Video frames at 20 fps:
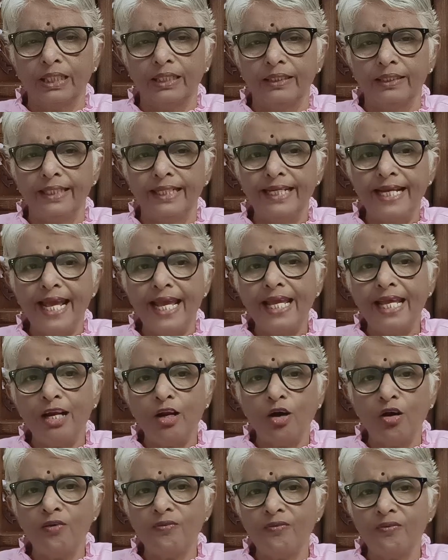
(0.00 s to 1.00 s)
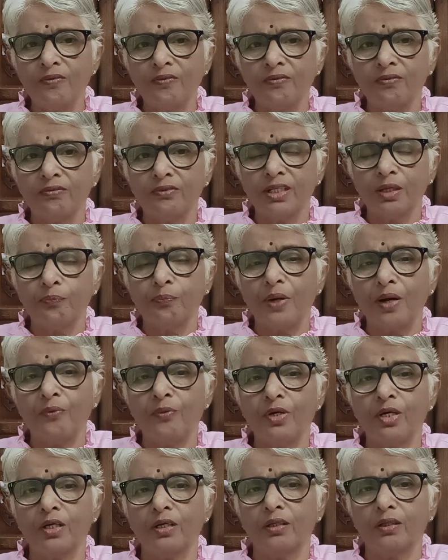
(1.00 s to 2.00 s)
denial of the
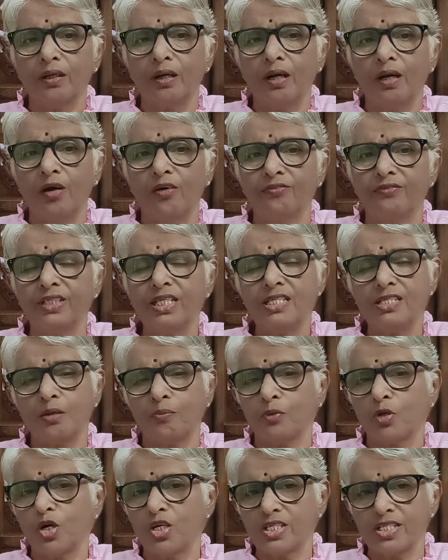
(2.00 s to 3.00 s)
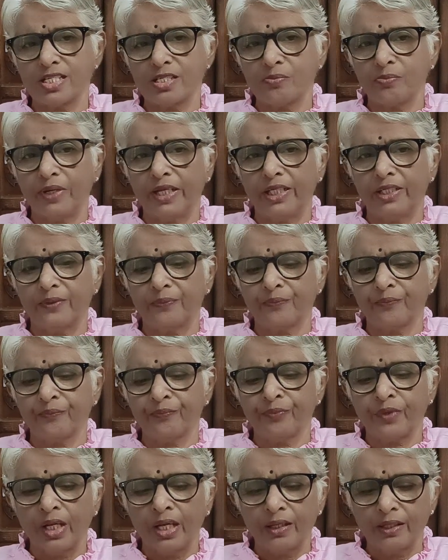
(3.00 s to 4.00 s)
power of the subconscious mind.
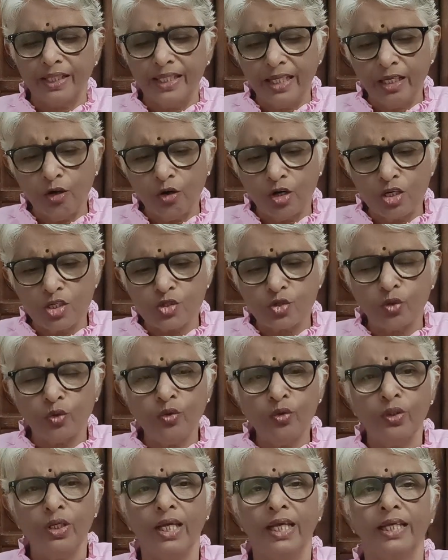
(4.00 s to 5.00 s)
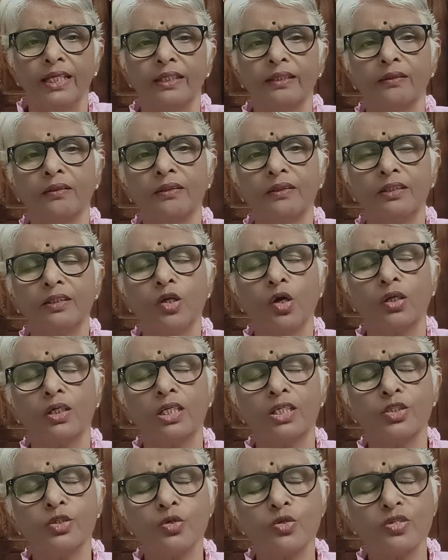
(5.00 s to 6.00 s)
Here also
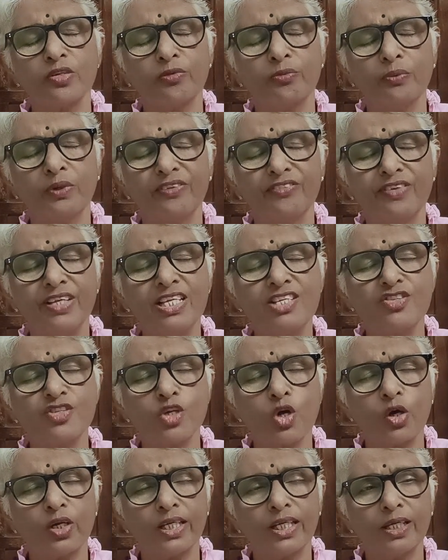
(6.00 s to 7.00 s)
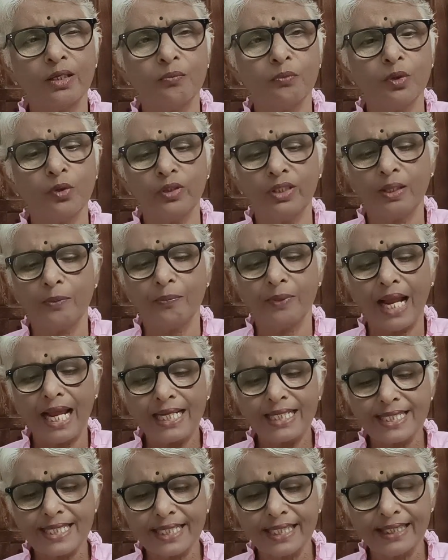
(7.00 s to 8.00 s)
Dr. Joseph Murphy is talking about the
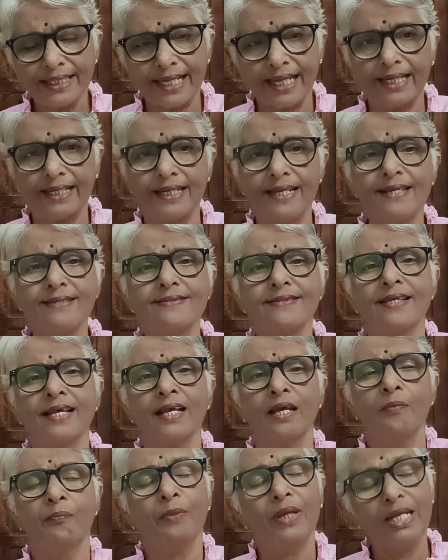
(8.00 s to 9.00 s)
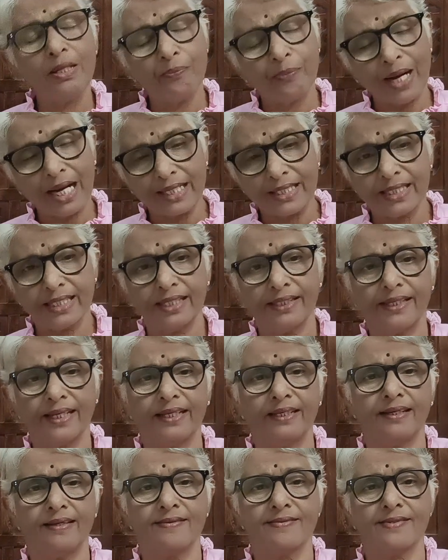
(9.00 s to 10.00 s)
practical techniques, many practical
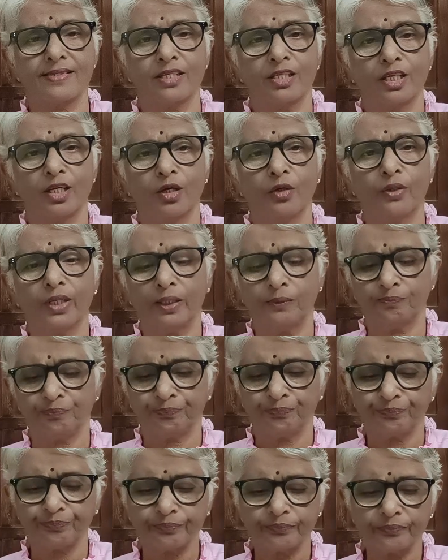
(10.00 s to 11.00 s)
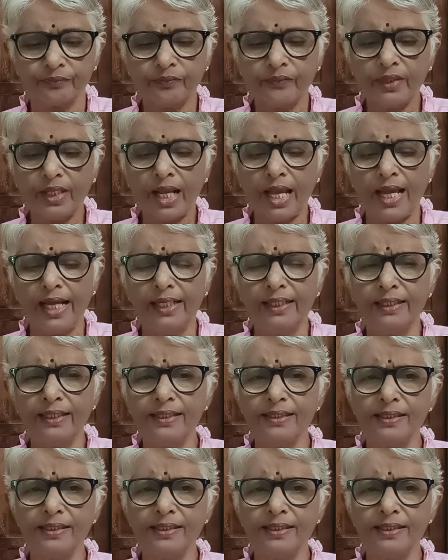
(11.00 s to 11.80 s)
techniques, okay, and